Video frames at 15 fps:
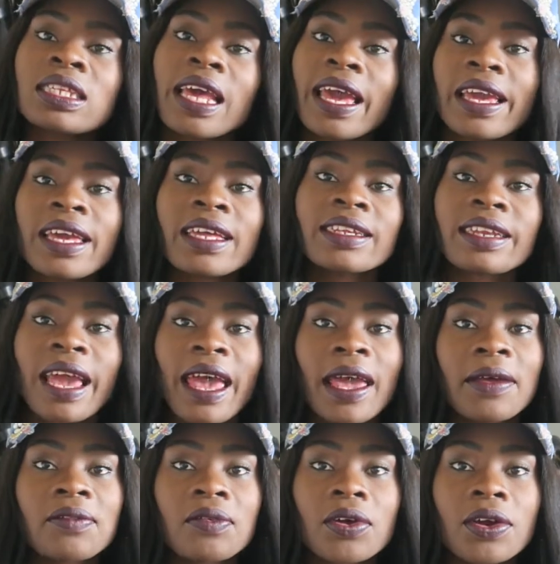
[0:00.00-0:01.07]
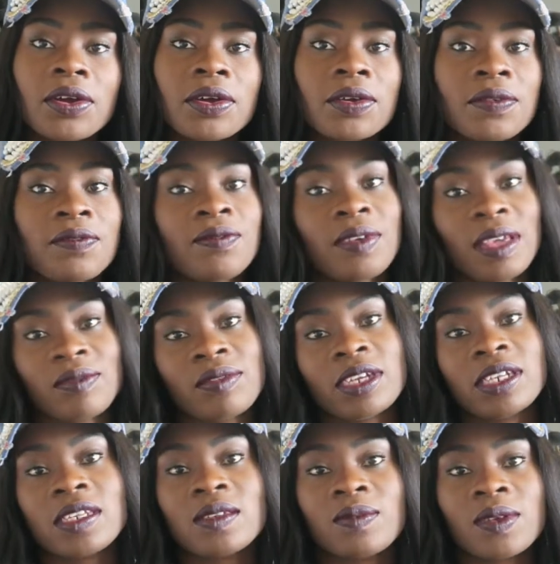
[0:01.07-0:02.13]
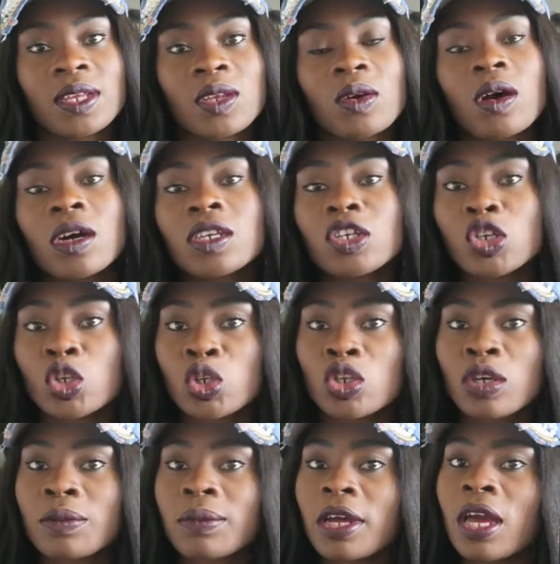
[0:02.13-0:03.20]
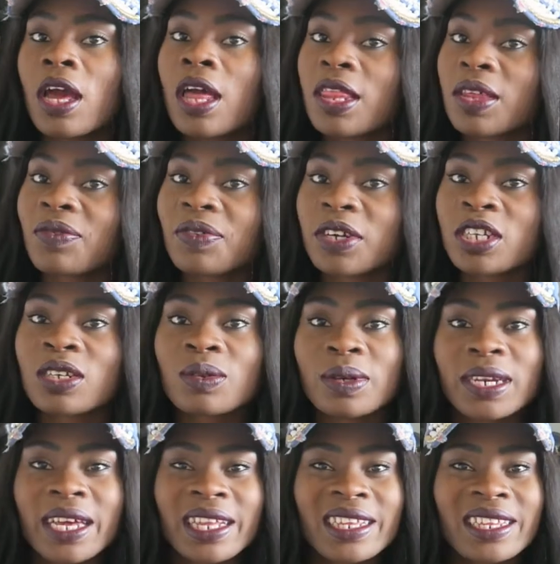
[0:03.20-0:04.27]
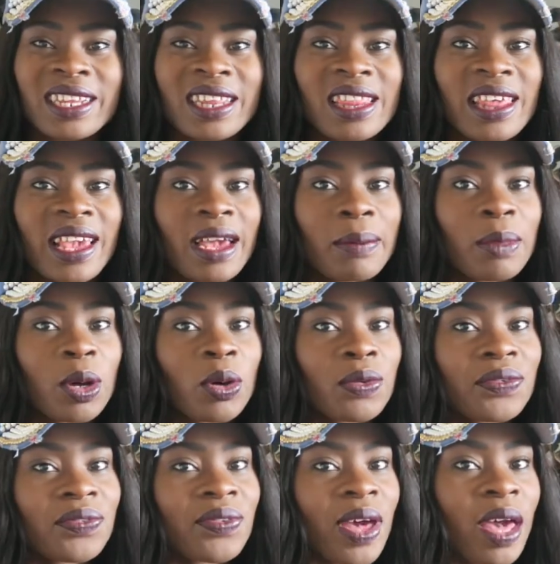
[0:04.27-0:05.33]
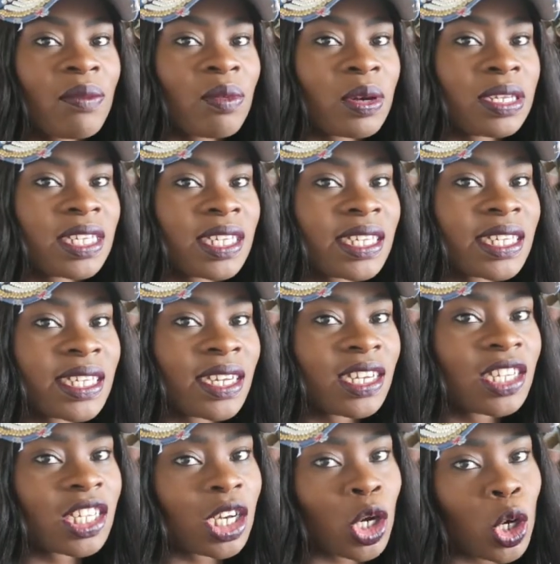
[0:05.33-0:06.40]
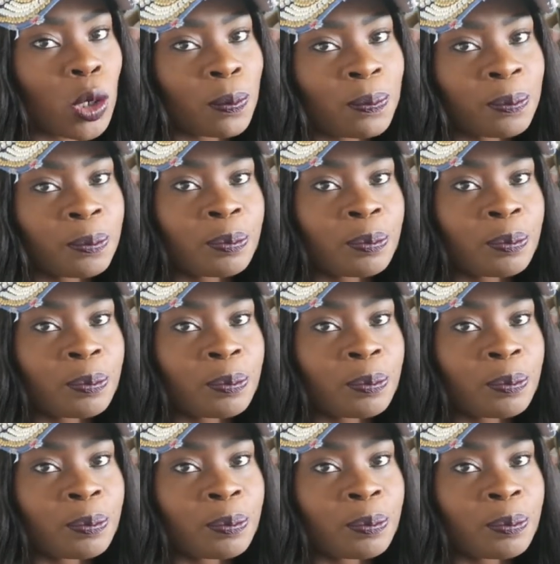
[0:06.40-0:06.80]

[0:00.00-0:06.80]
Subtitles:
second ever favorites video on YouTube. The first one I did I think about 5 or 6 years ago,